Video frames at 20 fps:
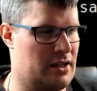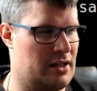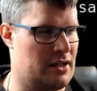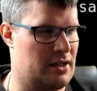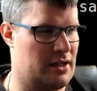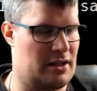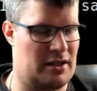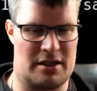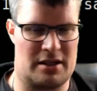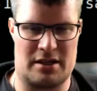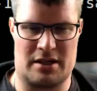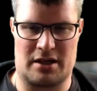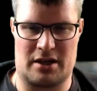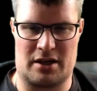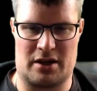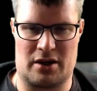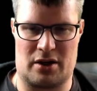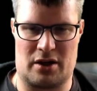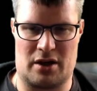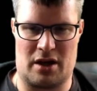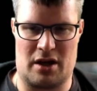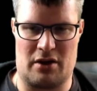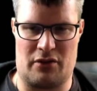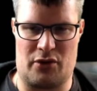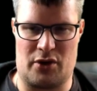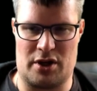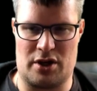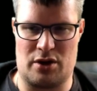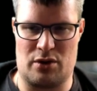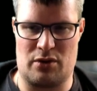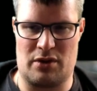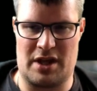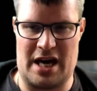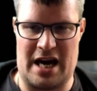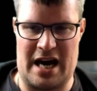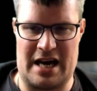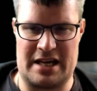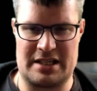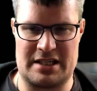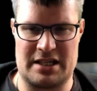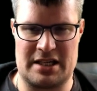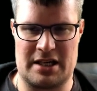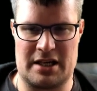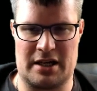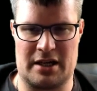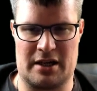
And if we do that,